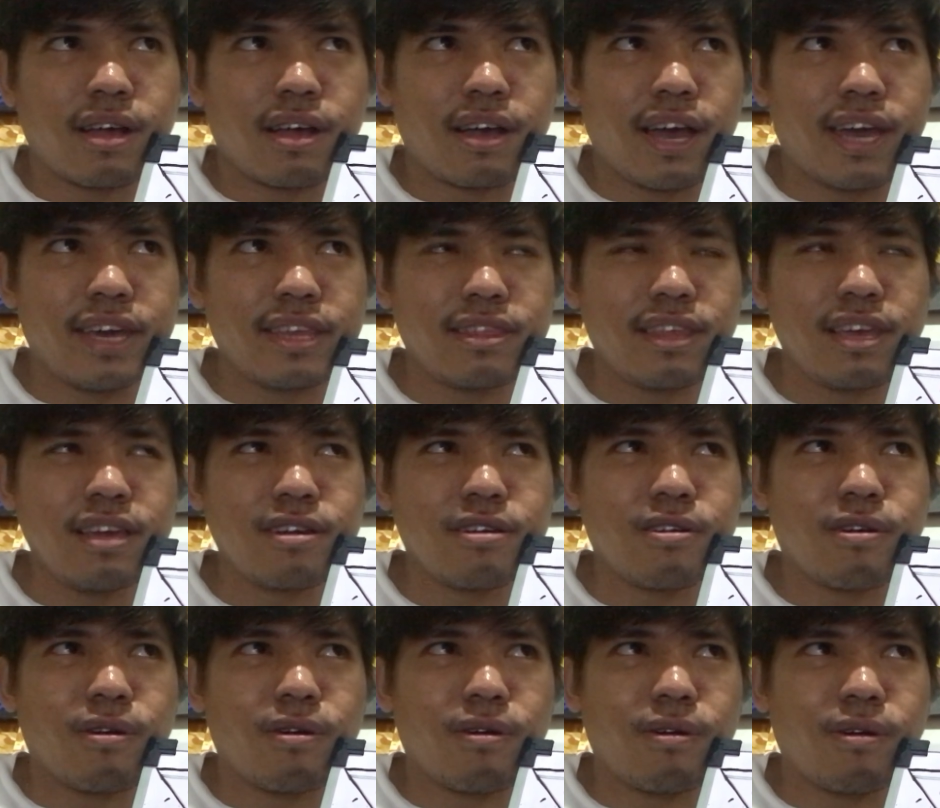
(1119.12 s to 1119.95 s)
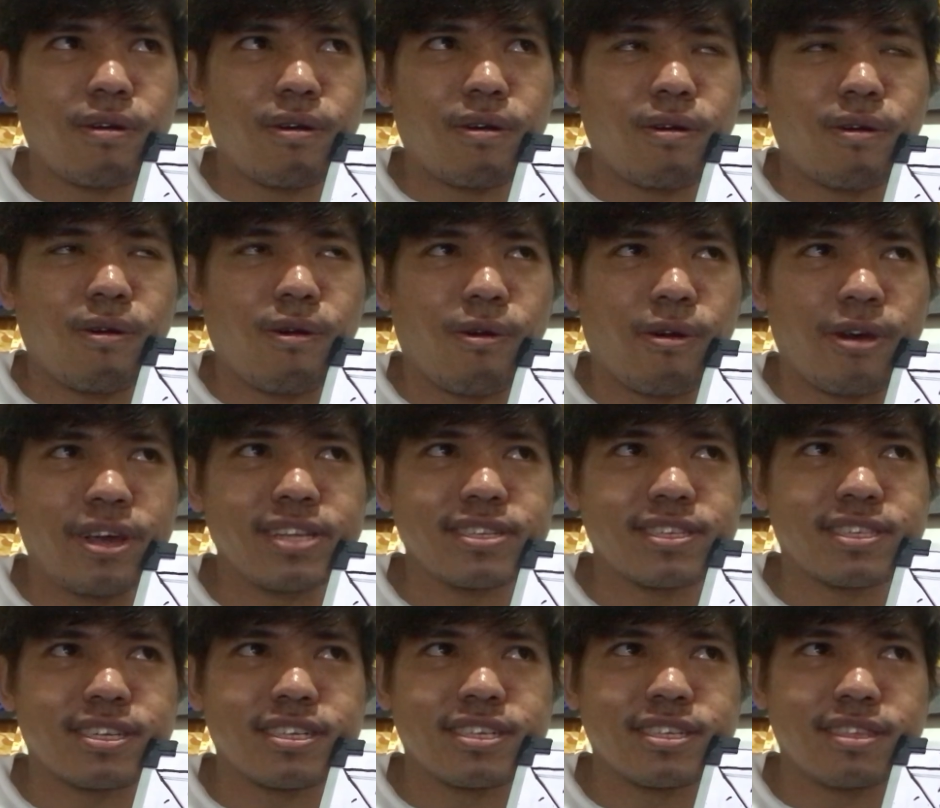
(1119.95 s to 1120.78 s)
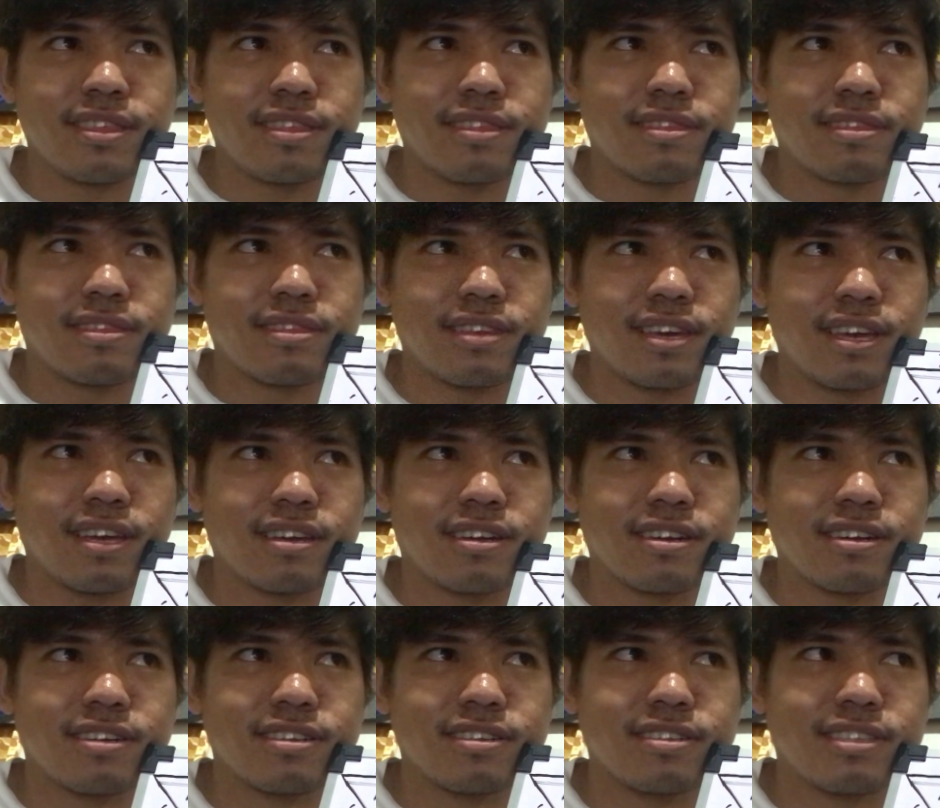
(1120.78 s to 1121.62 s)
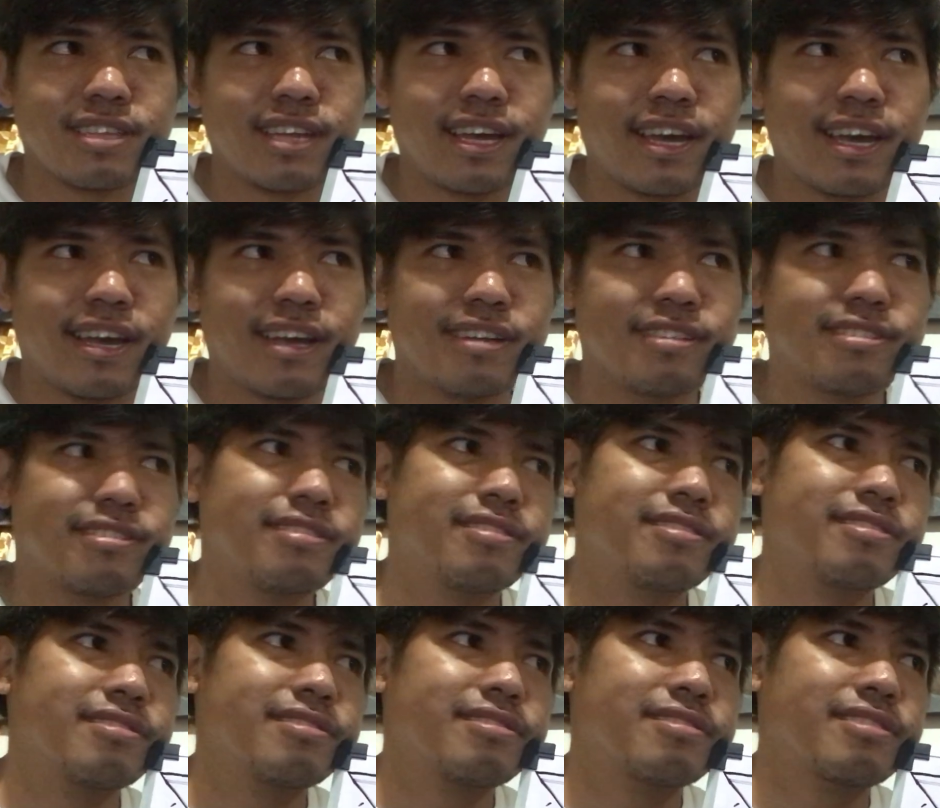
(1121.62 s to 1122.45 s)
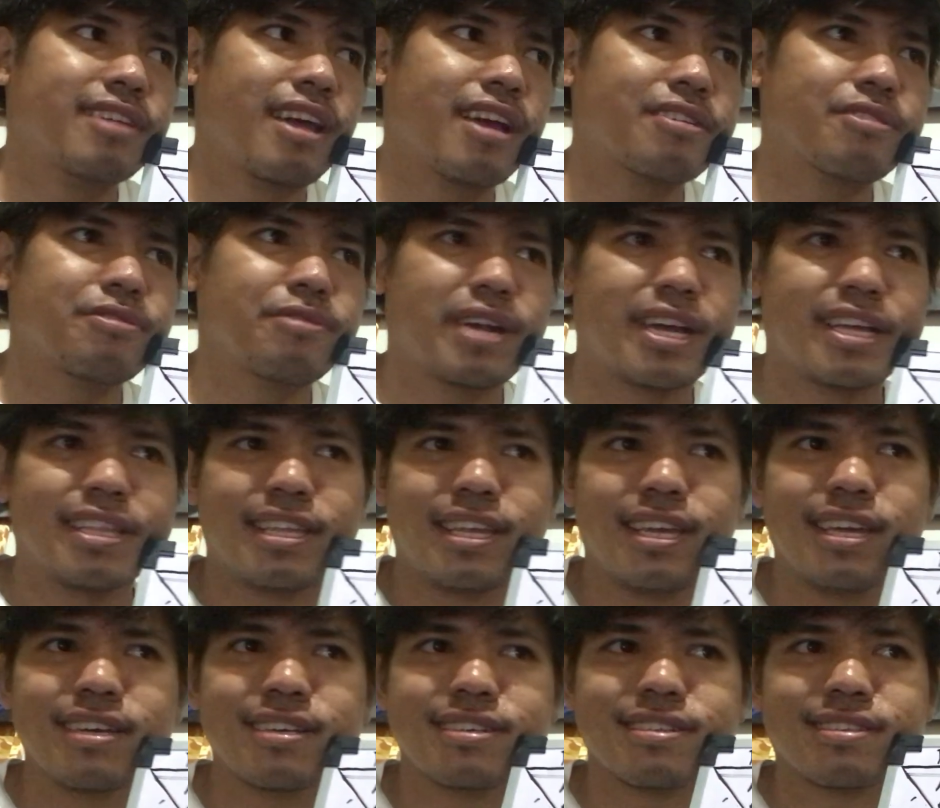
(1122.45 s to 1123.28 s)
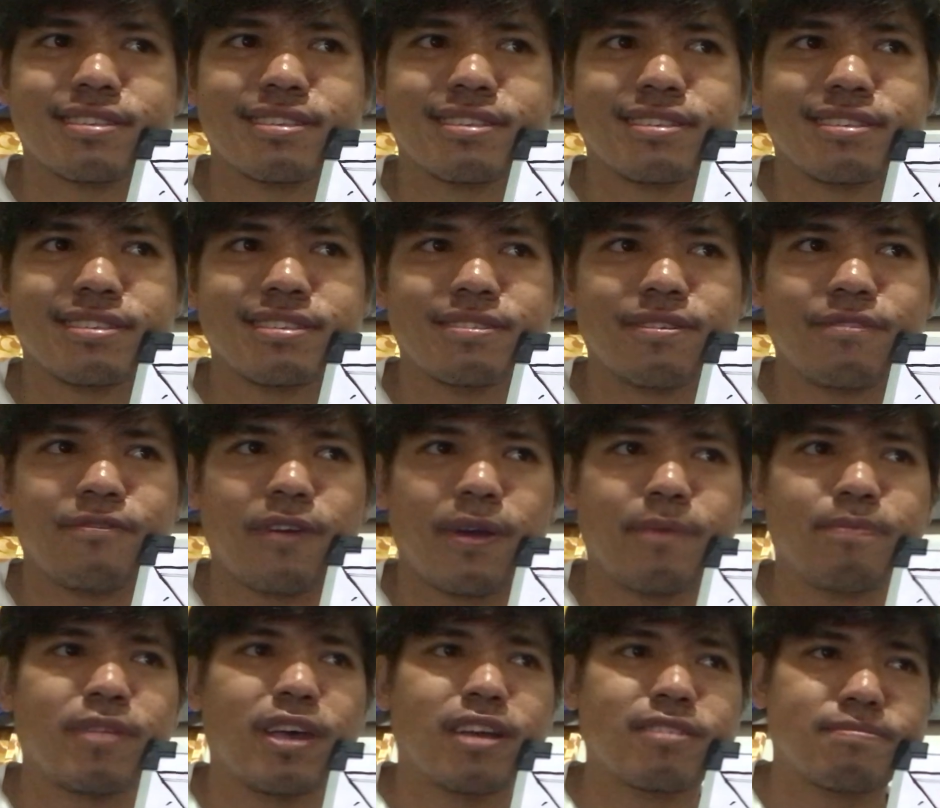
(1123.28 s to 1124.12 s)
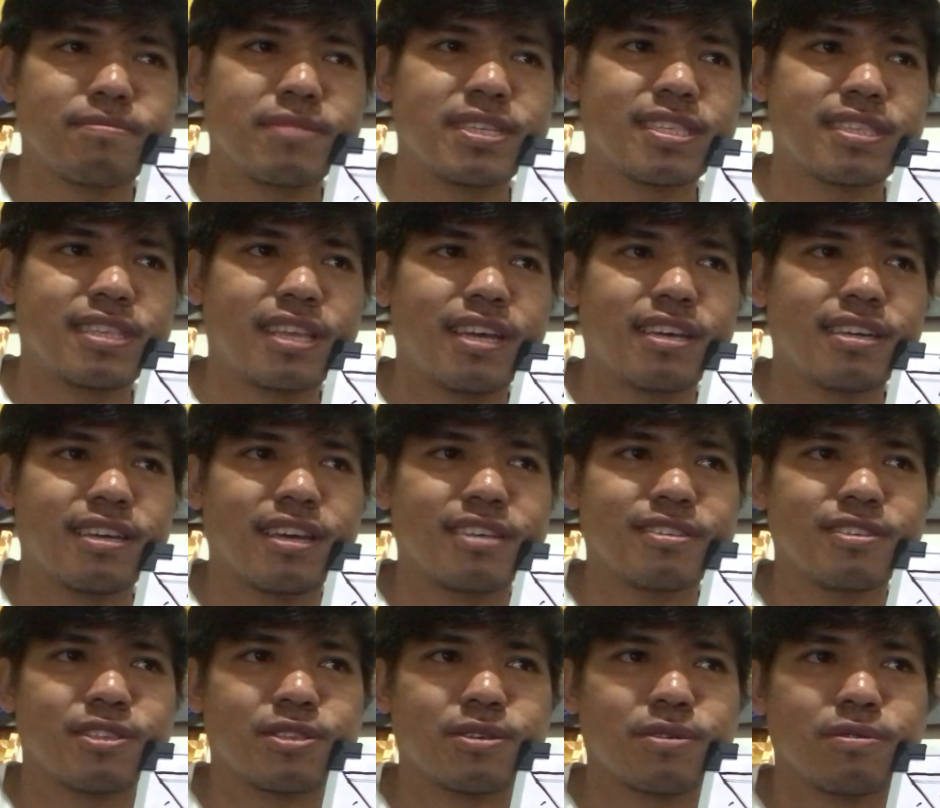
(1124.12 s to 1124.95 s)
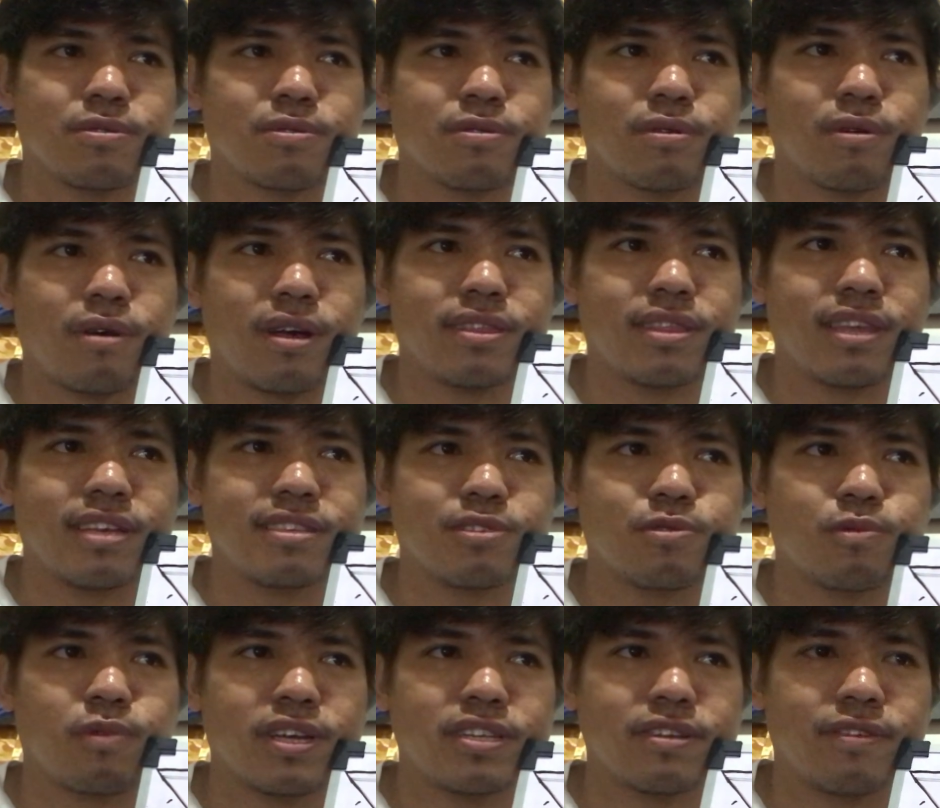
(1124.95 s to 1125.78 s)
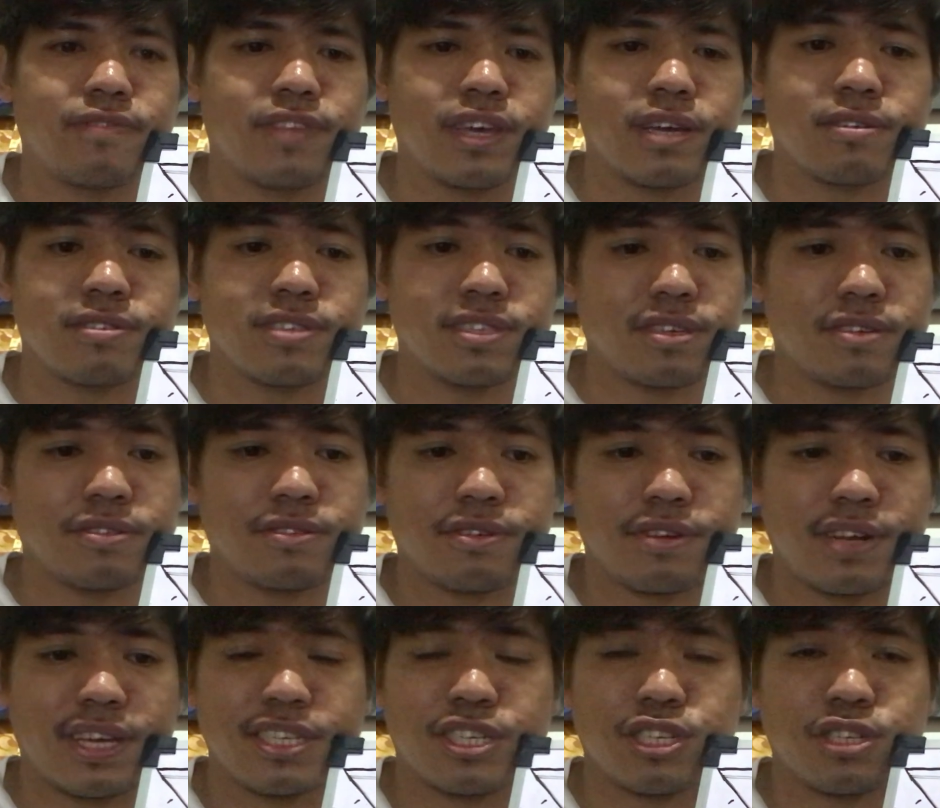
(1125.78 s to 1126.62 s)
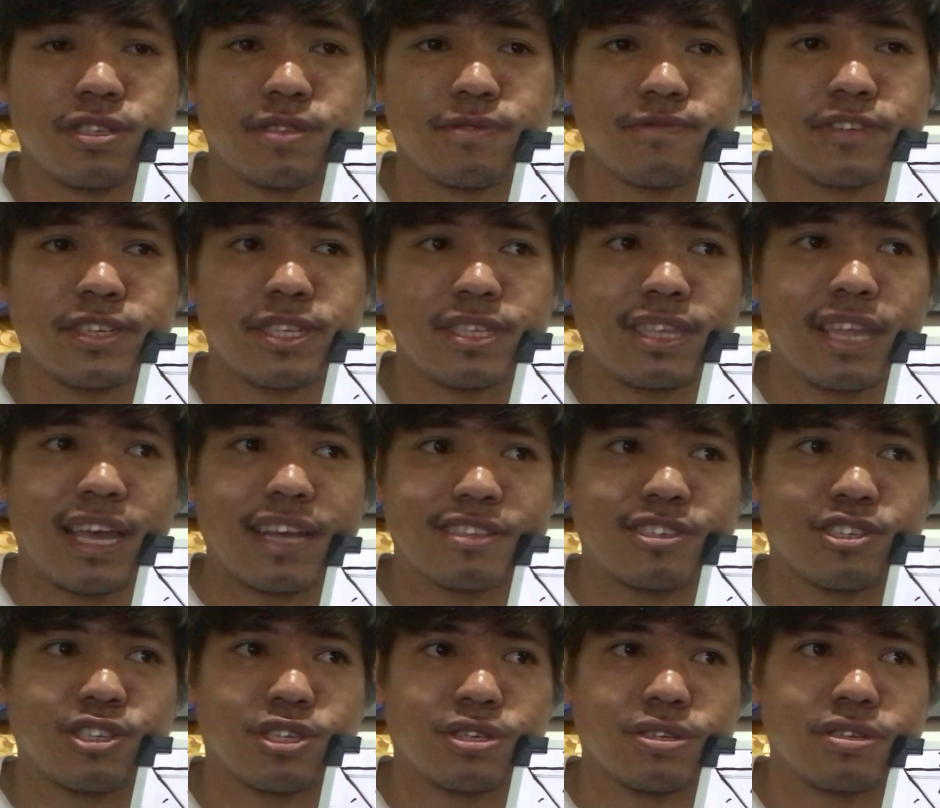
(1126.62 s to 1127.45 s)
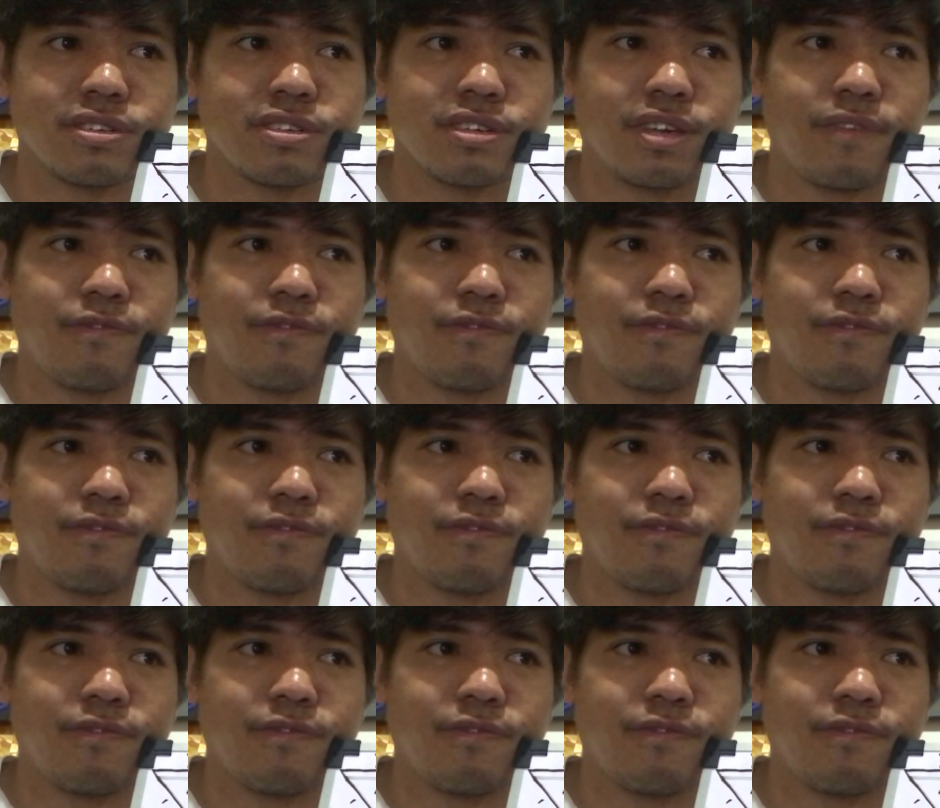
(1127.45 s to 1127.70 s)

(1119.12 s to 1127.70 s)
I think oils are thicker than acrylics, if I'm not mistaken. So that's one of the considerations for texture.